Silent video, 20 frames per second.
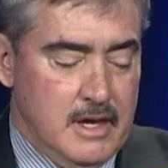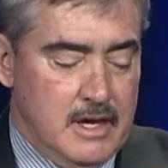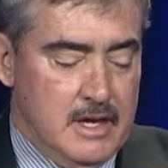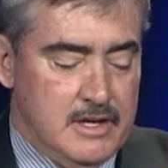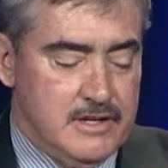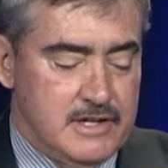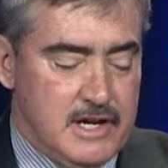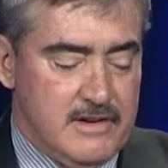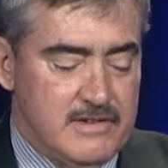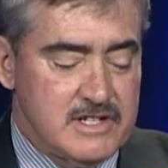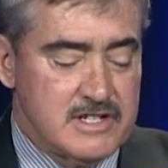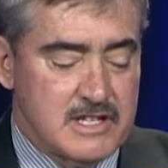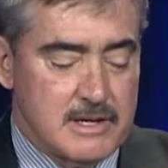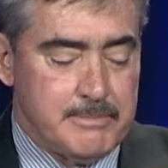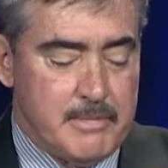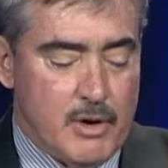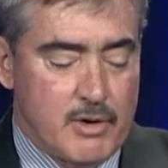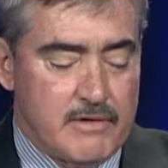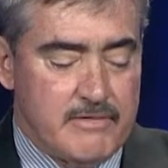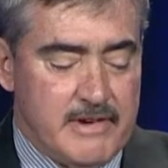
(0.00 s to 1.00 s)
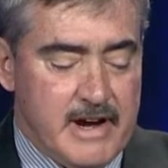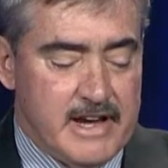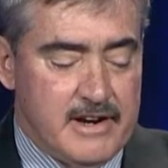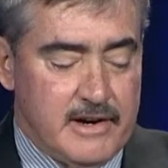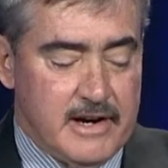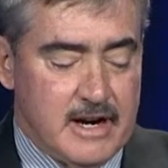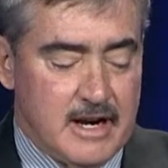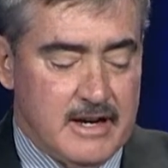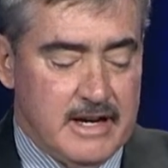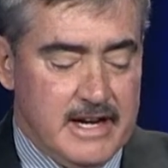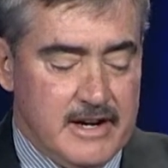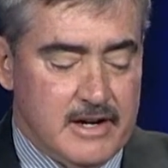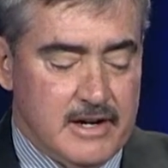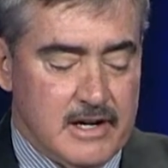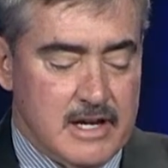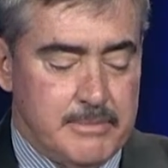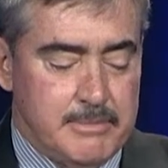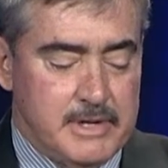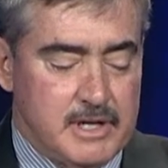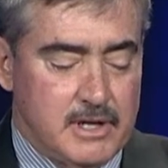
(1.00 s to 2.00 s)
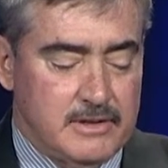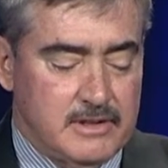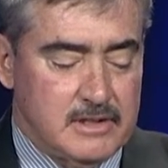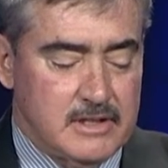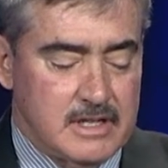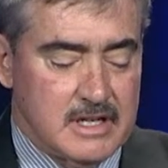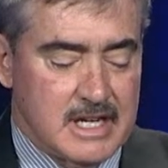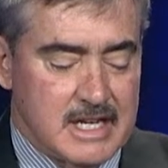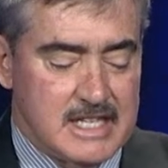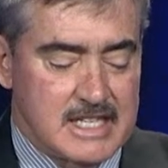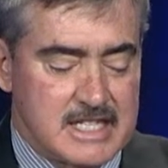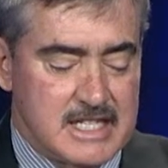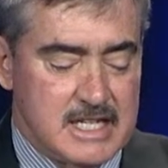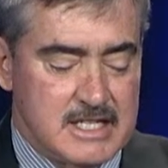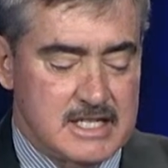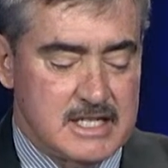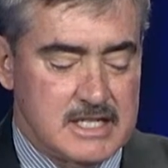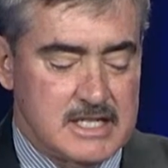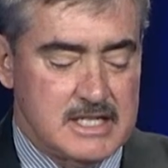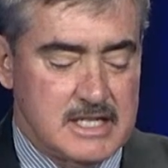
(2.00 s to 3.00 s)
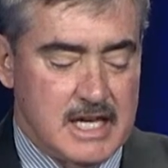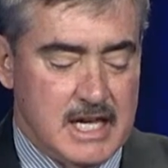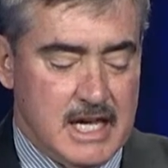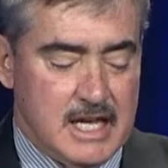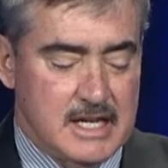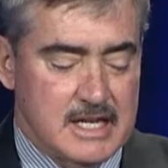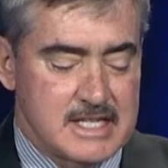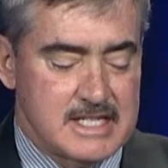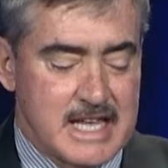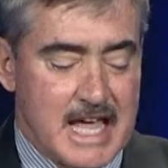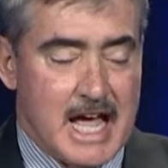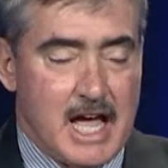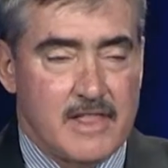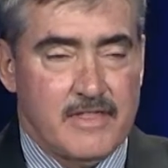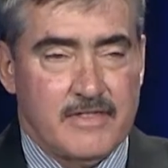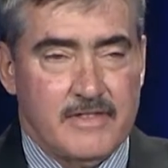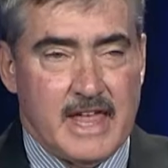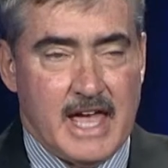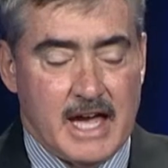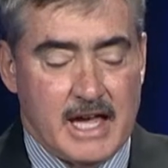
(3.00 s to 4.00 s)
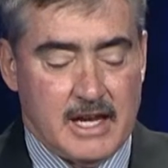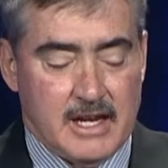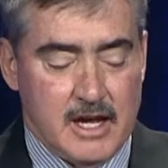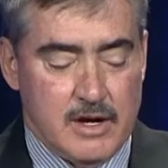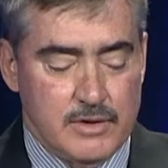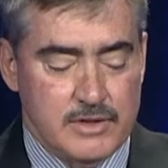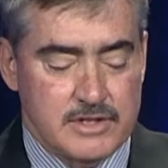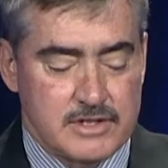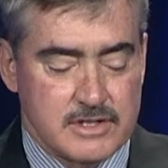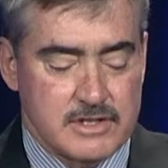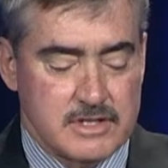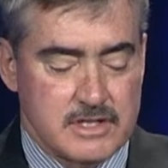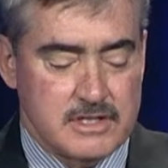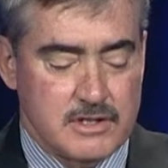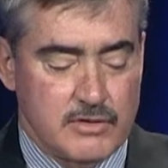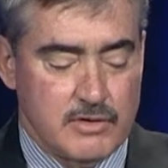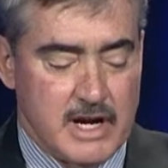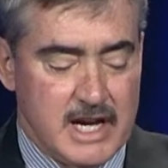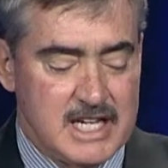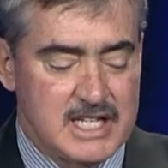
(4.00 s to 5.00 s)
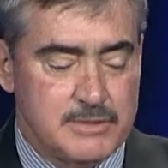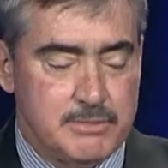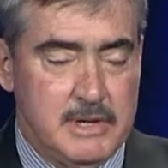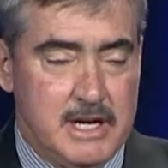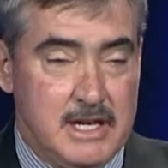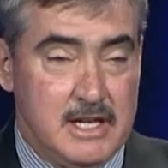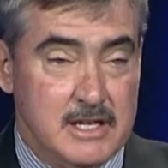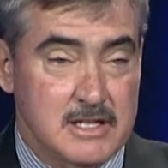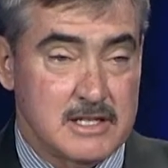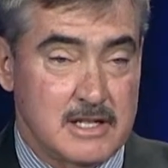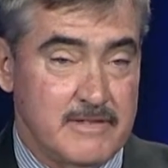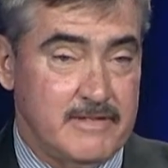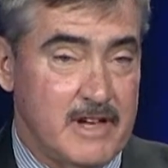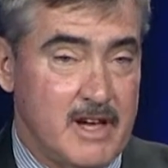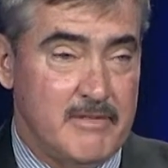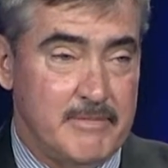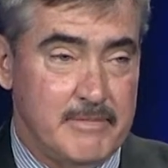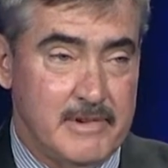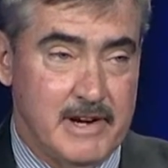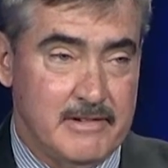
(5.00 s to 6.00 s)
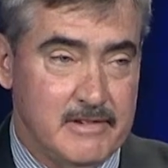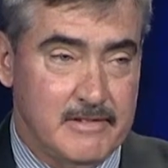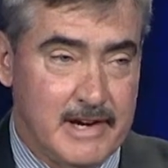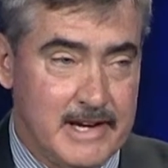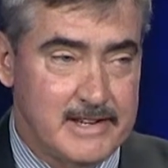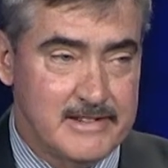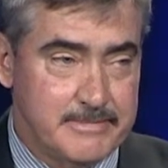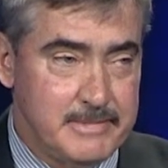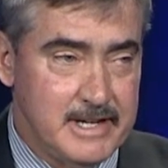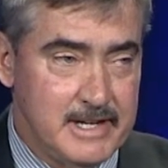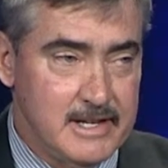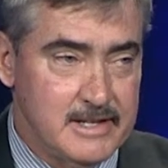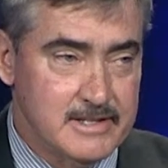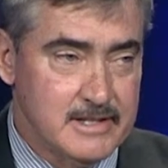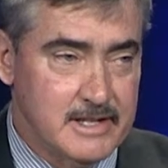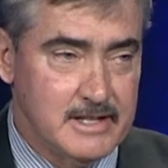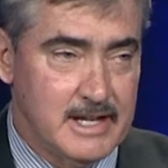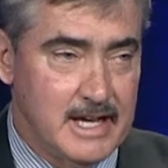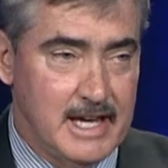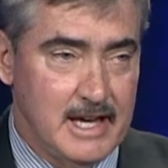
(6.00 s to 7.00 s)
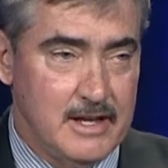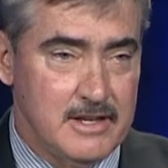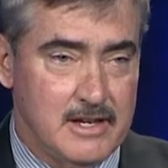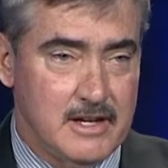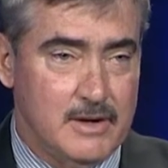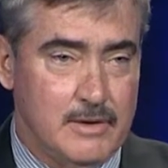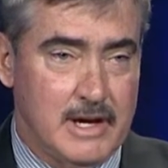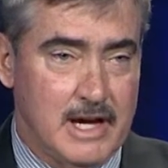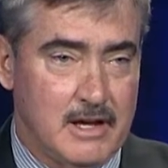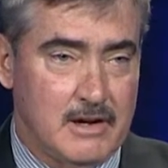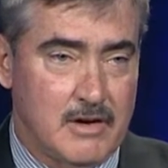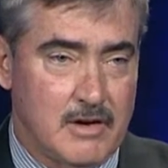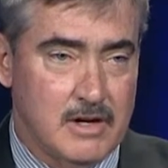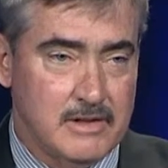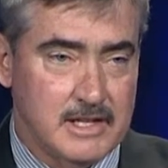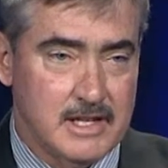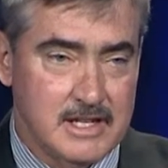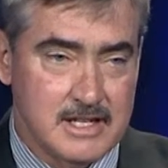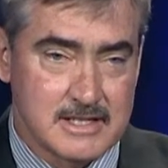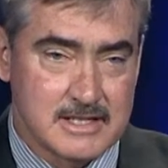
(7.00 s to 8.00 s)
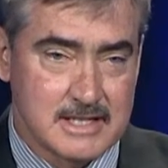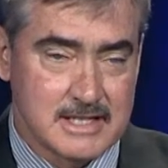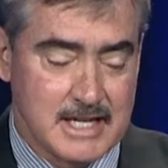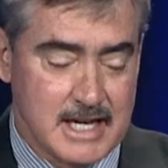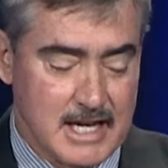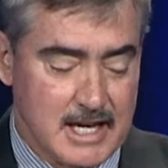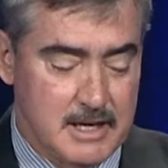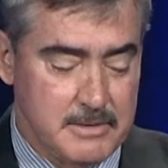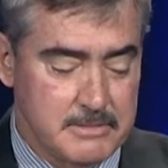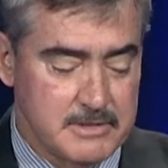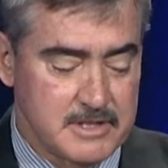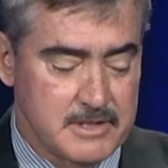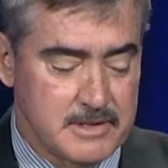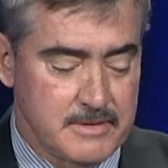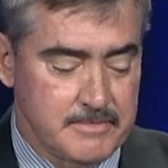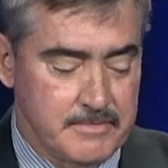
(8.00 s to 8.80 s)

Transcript: Jeffers is a motivator and a leader. He built consensus in South Nacogdoches to raise medians. And if y'all ever raised medians in a town, you know how hard that is at times.